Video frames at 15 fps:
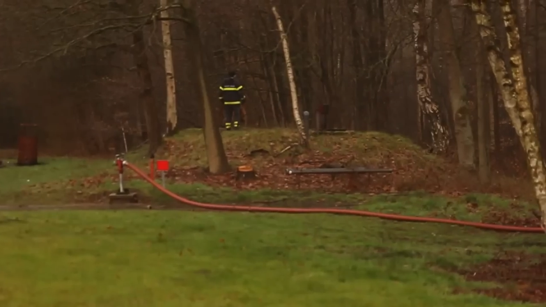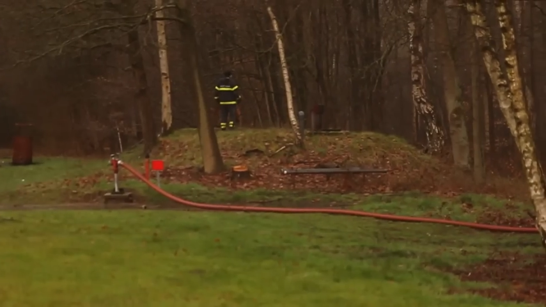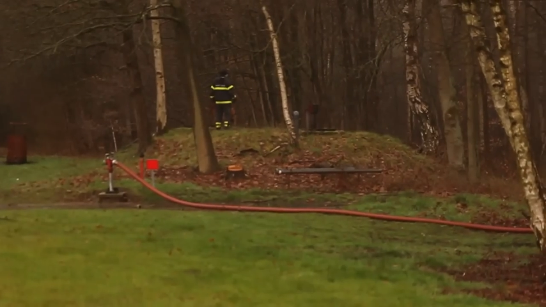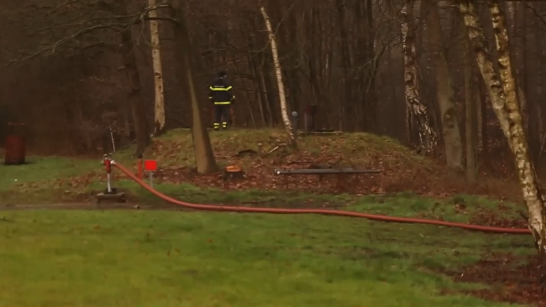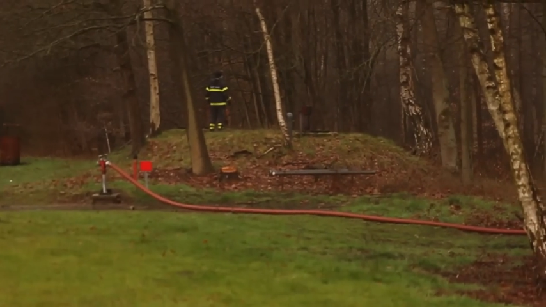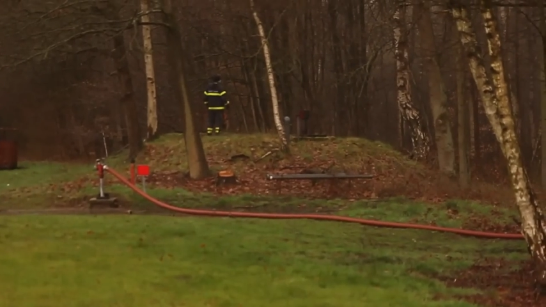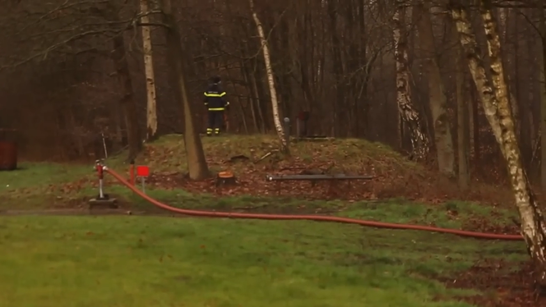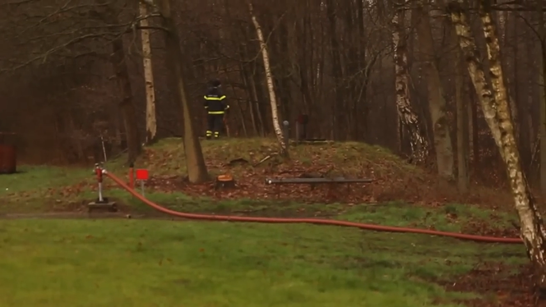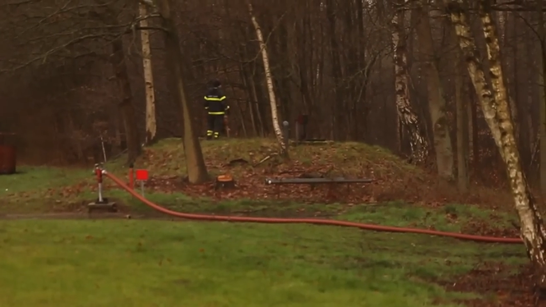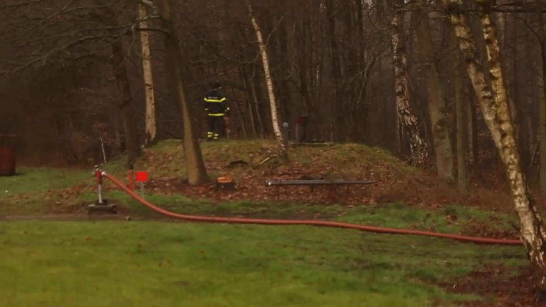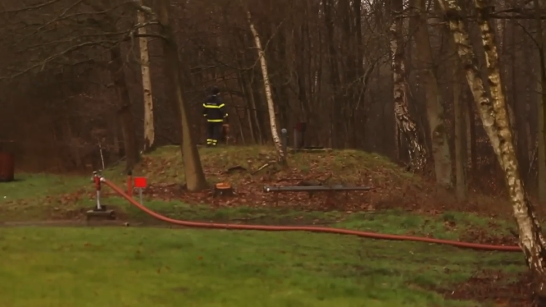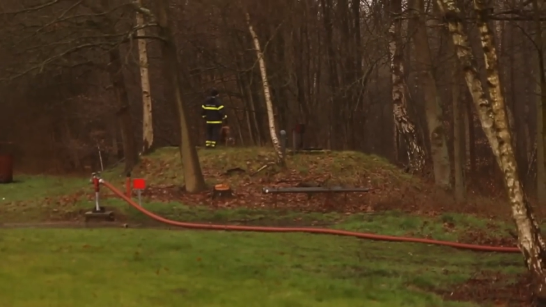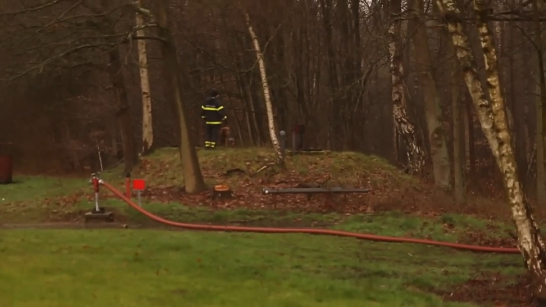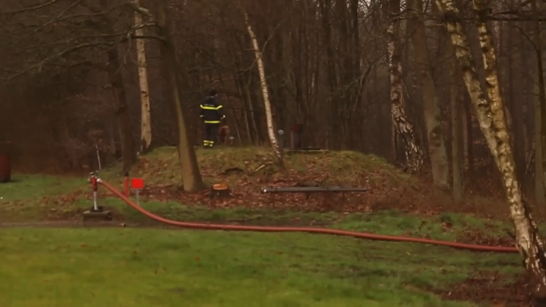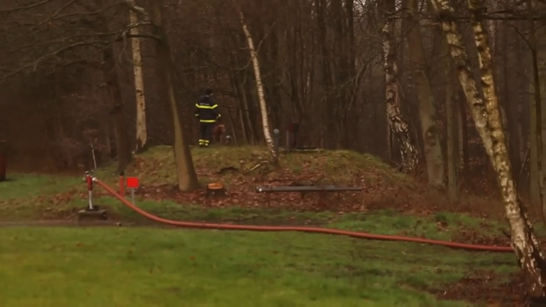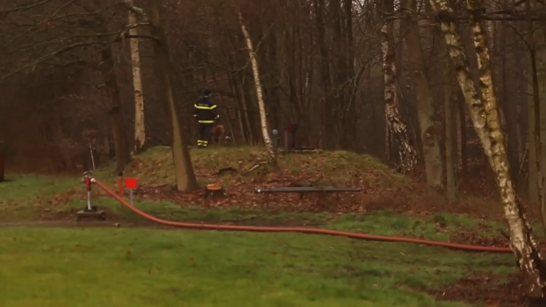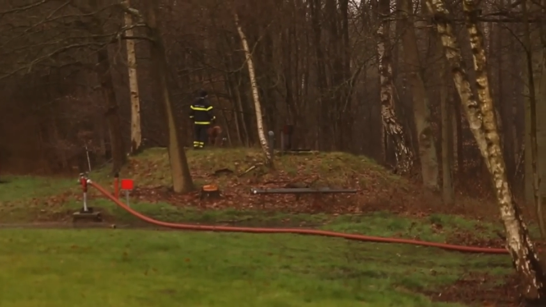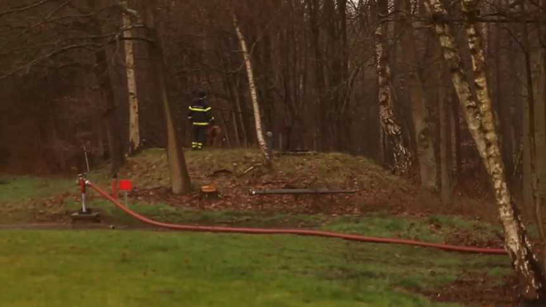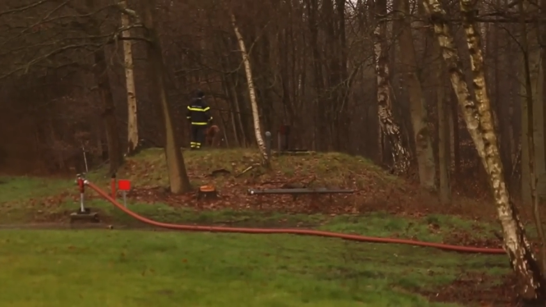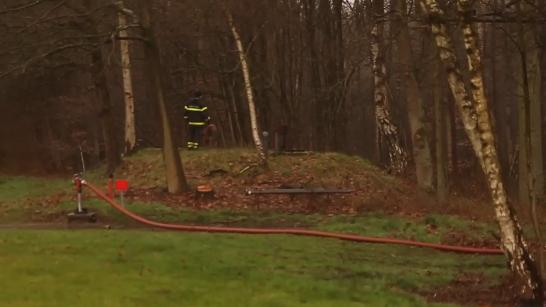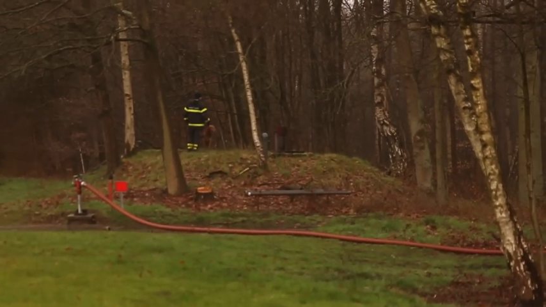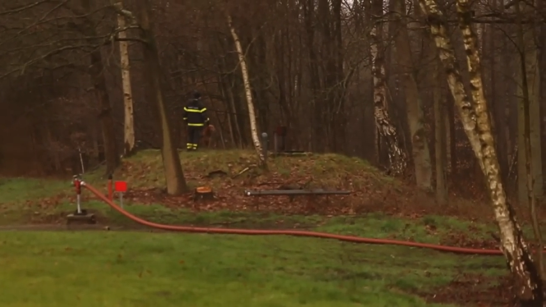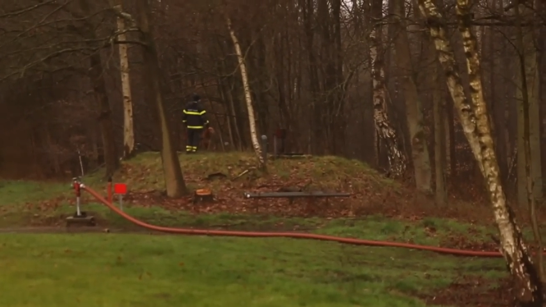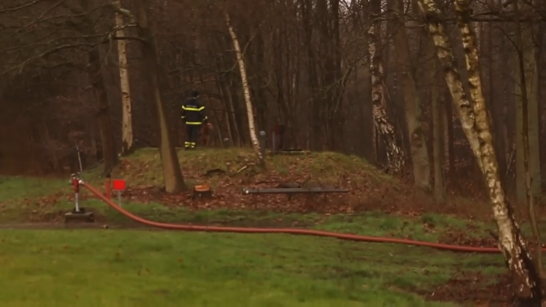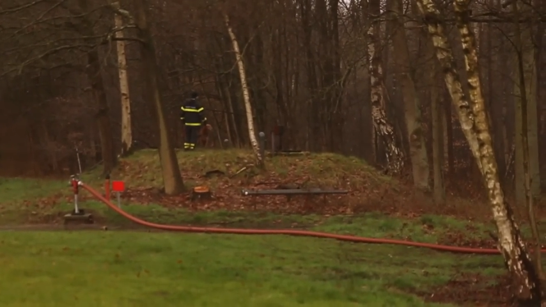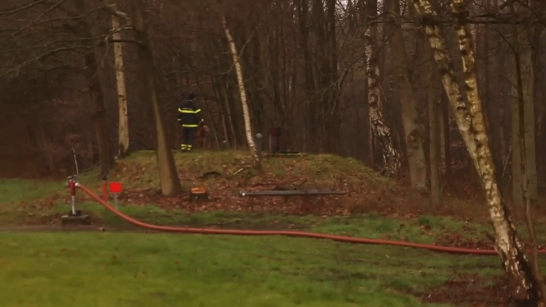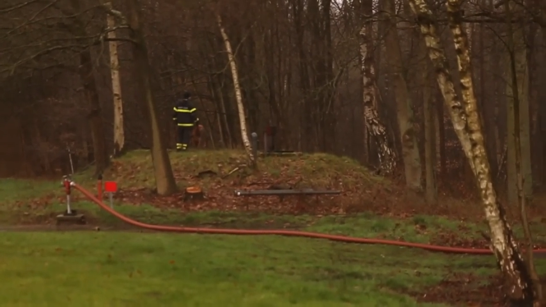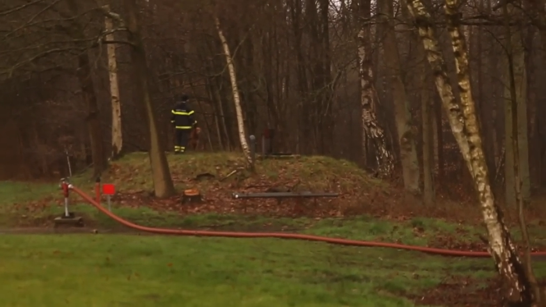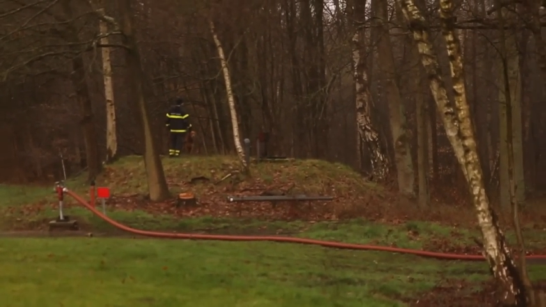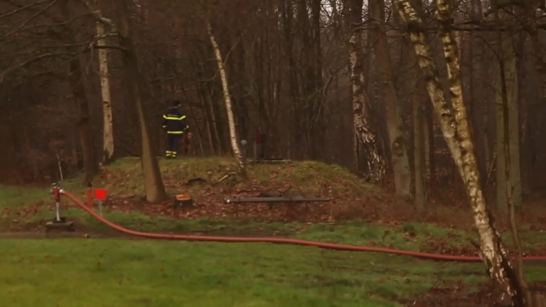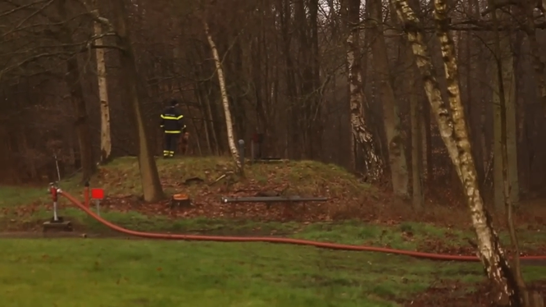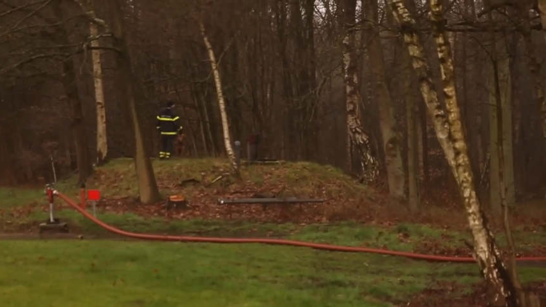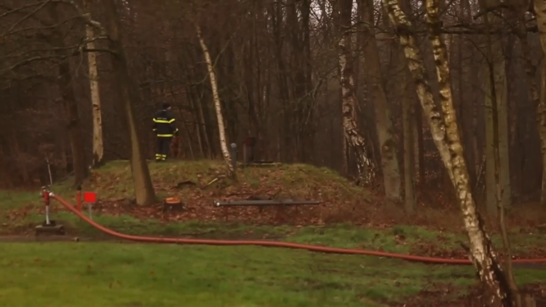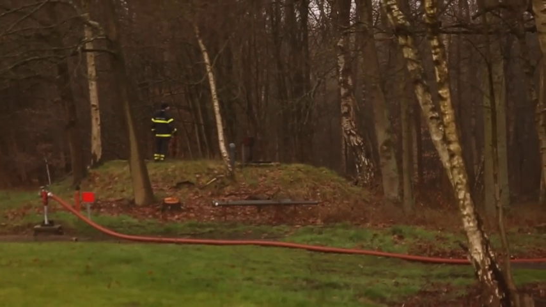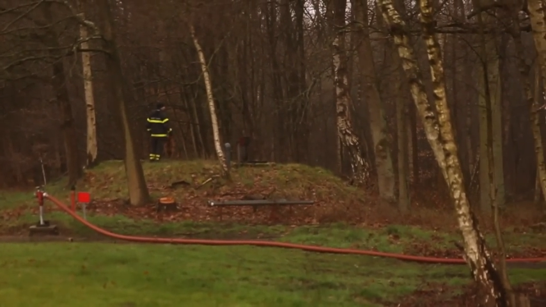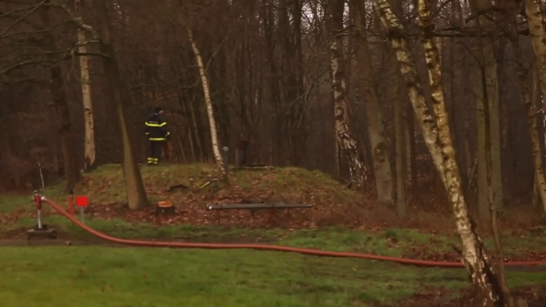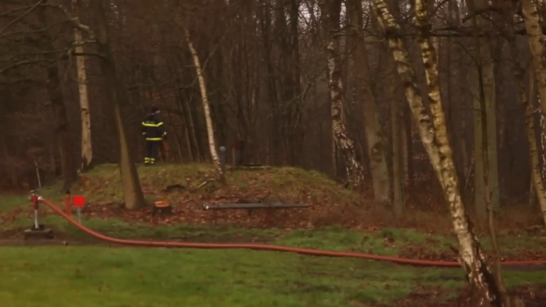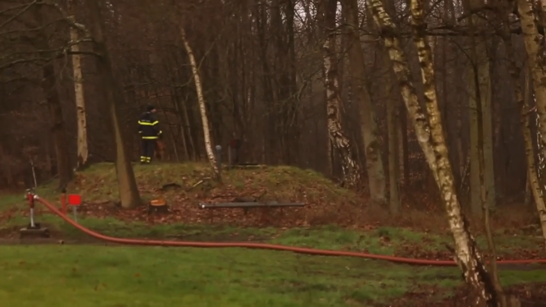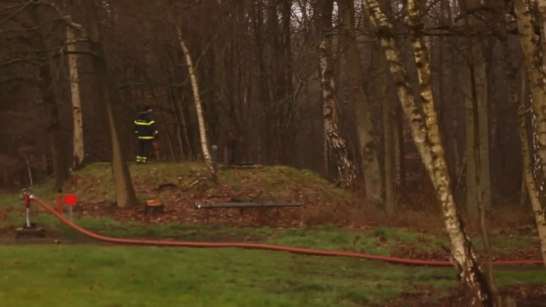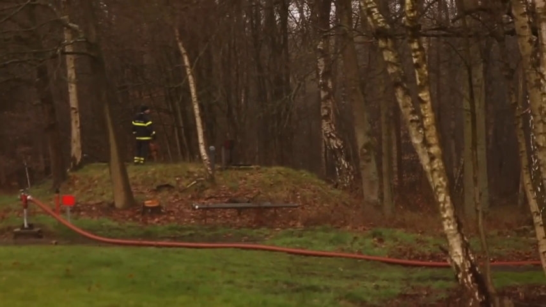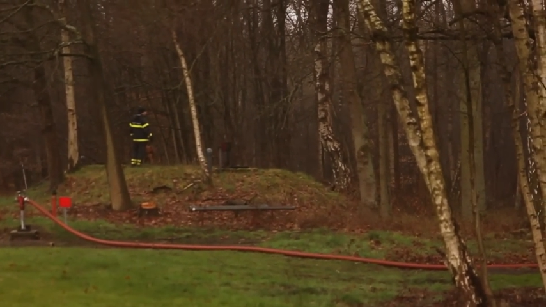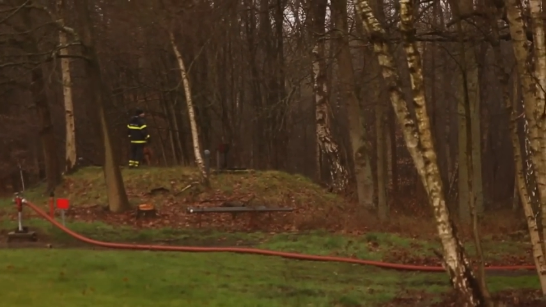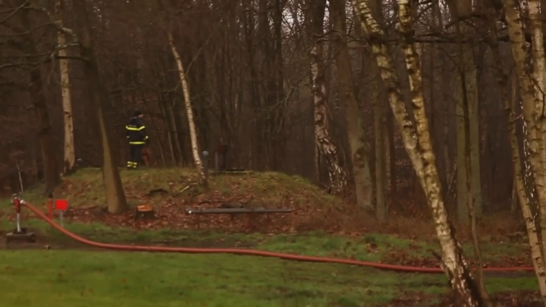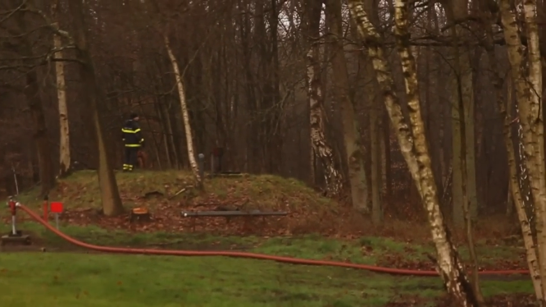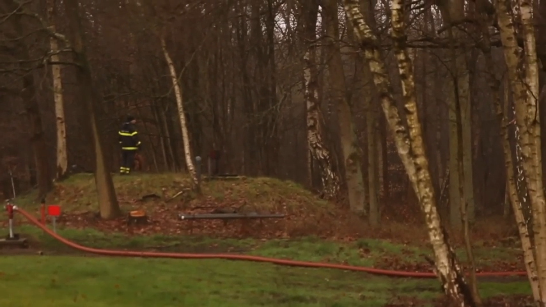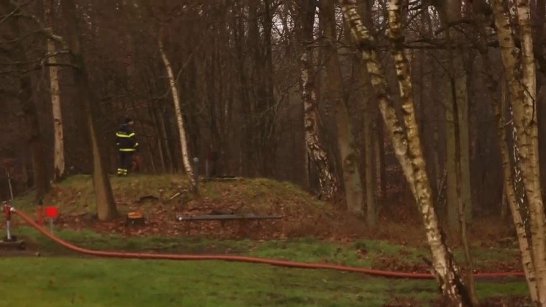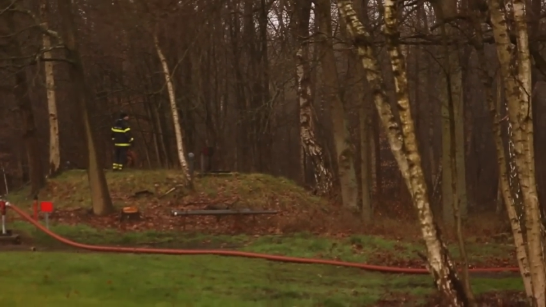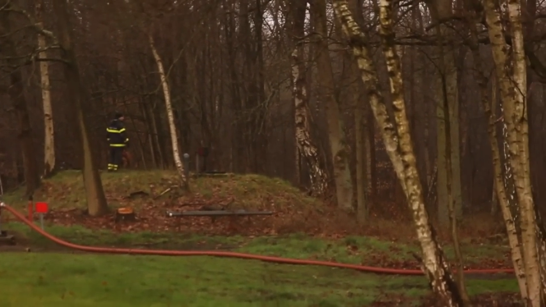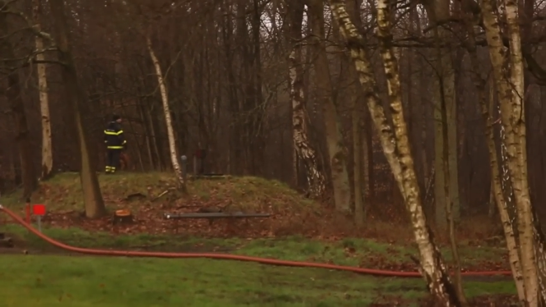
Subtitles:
(no speaker visible)